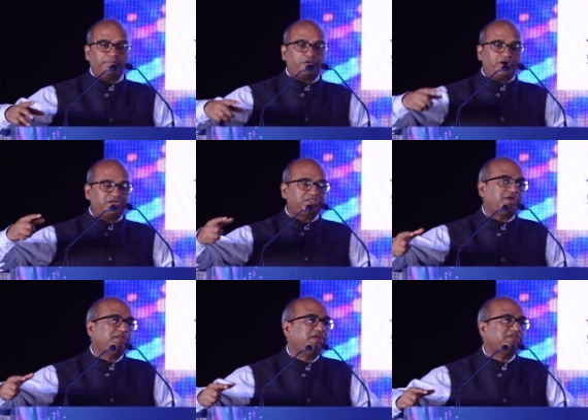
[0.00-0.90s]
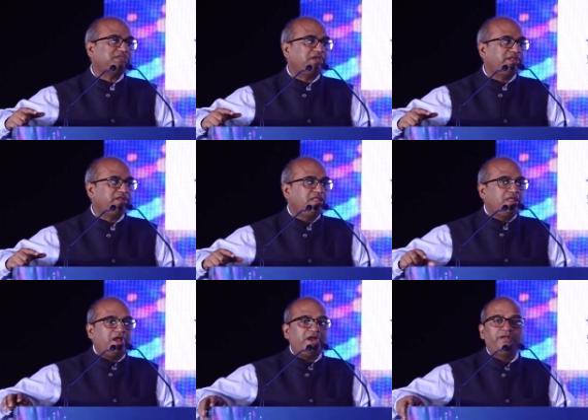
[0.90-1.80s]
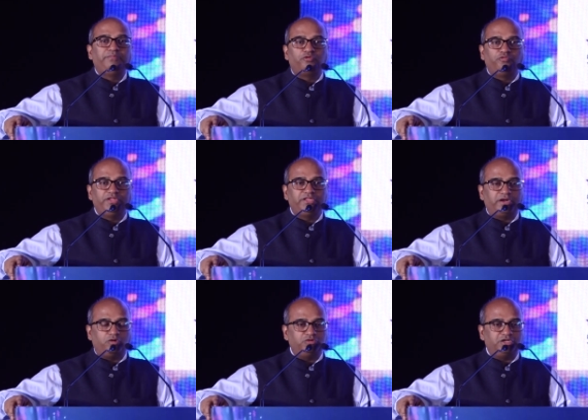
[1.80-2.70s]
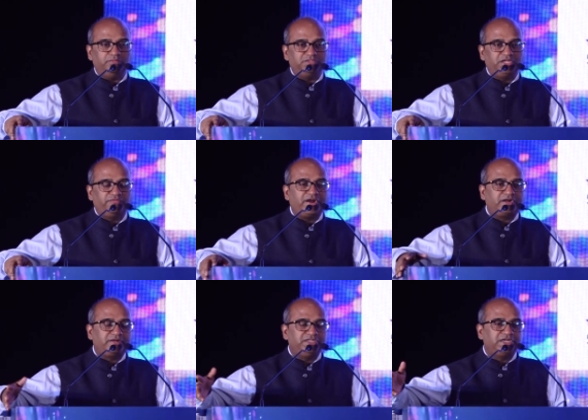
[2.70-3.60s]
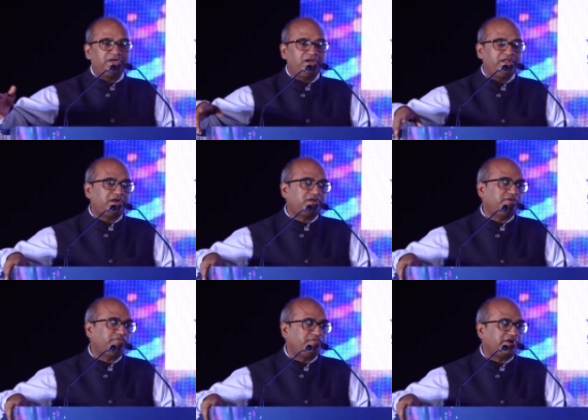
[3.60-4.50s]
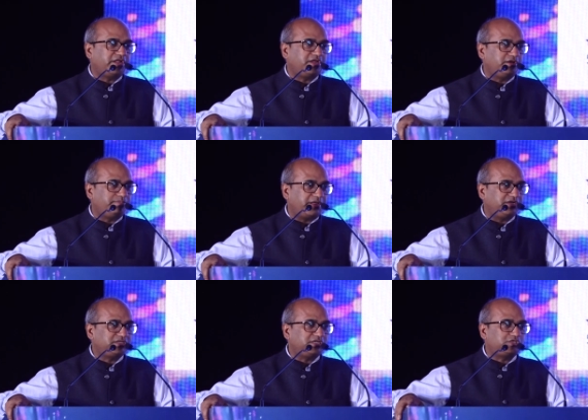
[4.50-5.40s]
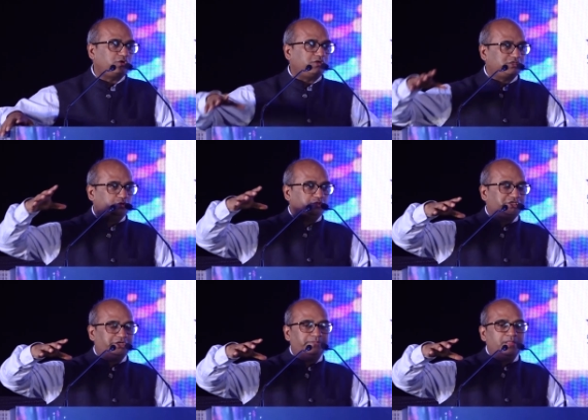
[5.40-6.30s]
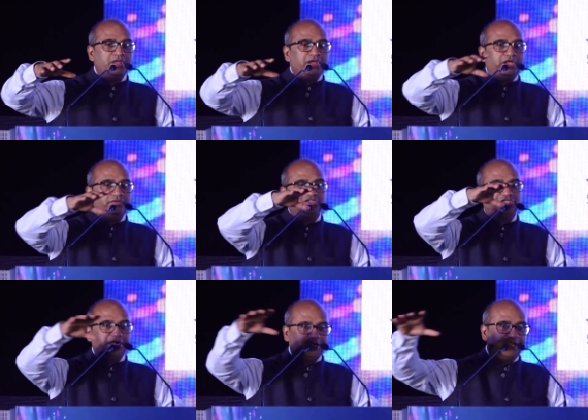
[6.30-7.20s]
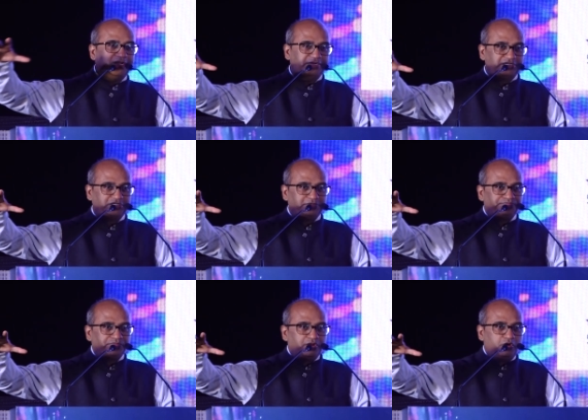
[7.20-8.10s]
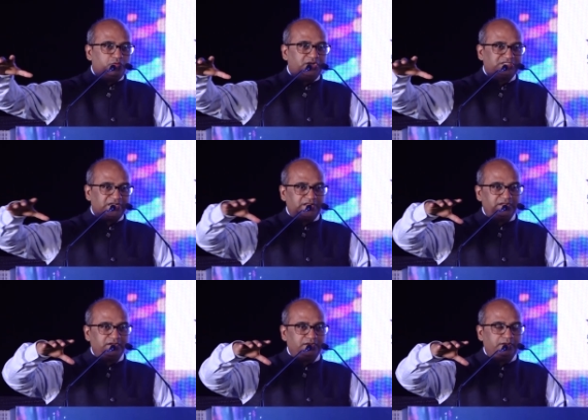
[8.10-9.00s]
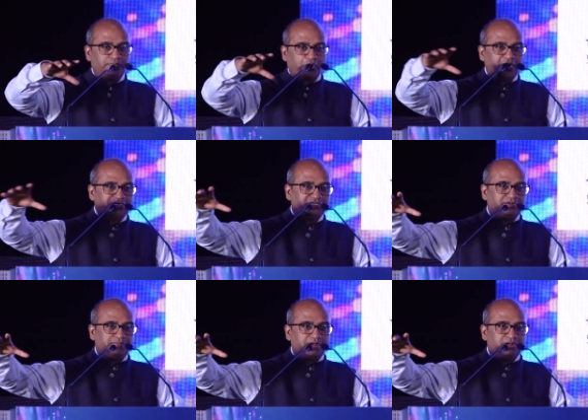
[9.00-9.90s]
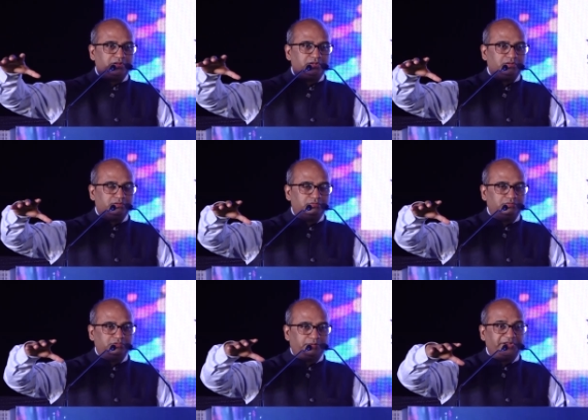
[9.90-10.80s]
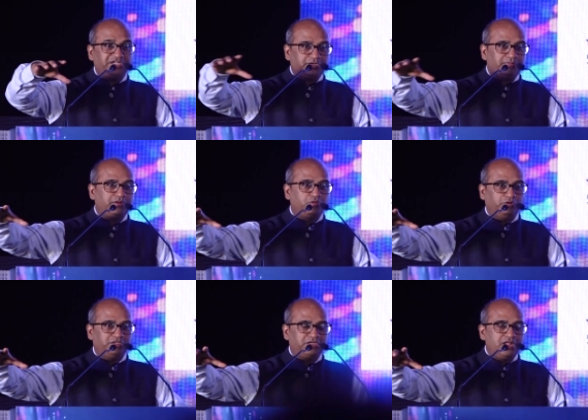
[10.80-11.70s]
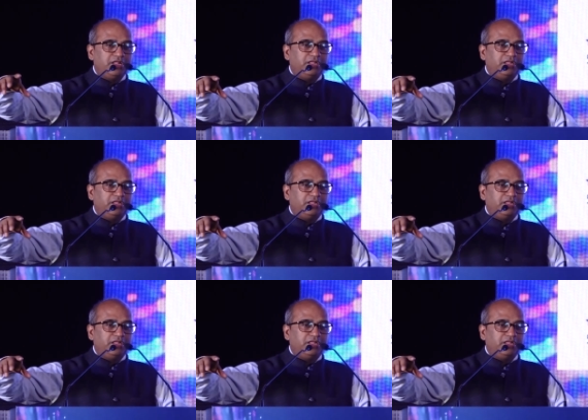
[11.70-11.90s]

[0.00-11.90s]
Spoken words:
the products that they are selling, and improving their outcomes. In fact, recently at VivaTech in Paris, I saw a solution in which retailers who are selling products in the perishable goods,